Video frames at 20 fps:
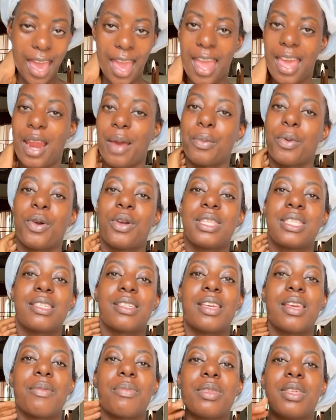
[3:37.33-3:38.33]
and I'm going to
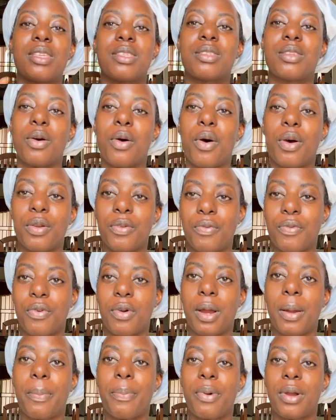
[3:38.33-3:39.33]
keep this on
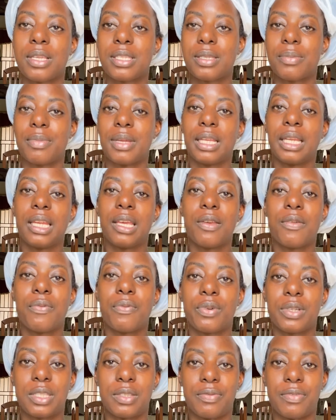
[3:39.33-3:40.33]
for approximately
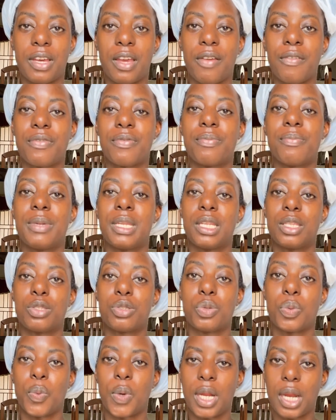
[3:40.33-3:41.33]
45
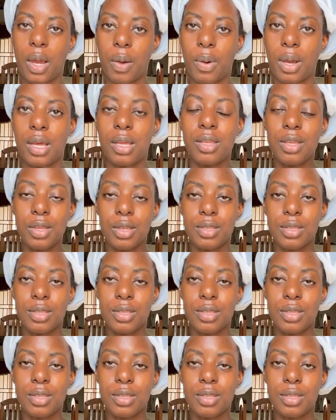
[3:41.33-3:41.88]
minutes to 1 hour.